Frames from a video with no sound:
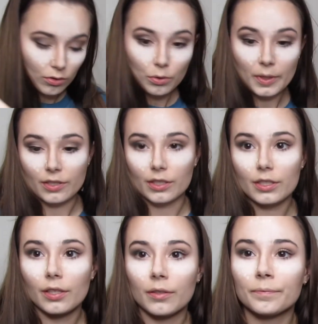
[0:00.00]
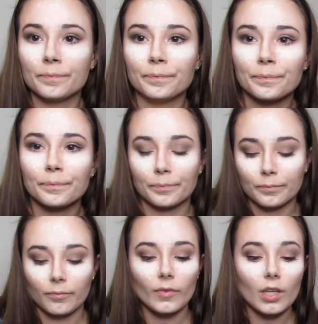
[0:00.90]
tweezers,
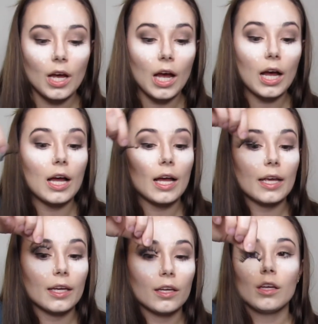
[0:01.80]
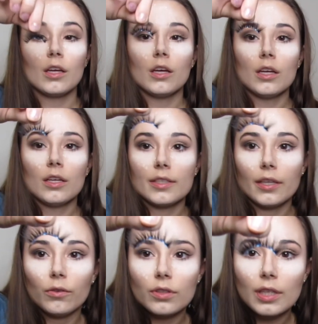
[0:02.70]
I
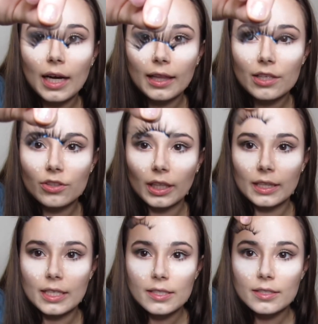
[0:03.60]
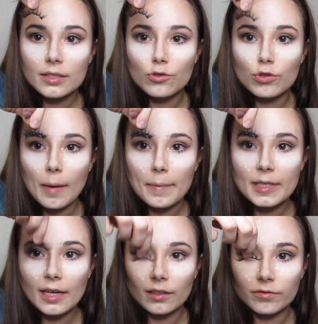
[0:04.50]
tilt the eyelash like this, drop it
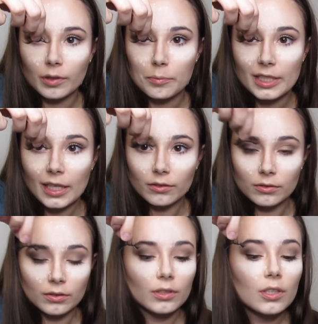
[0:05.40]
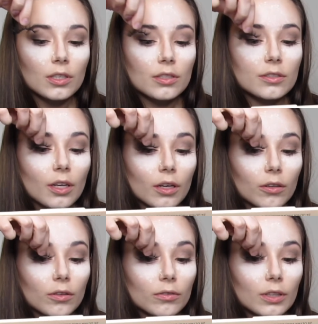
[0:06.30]
down and flip it down.
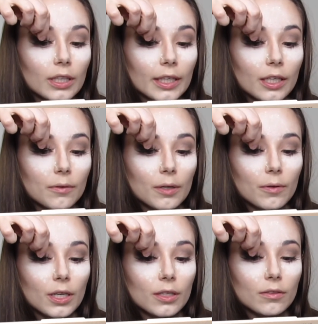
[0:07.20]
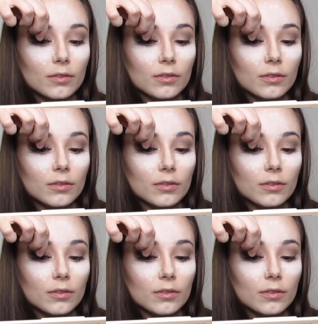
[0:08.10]
So I get it where I want,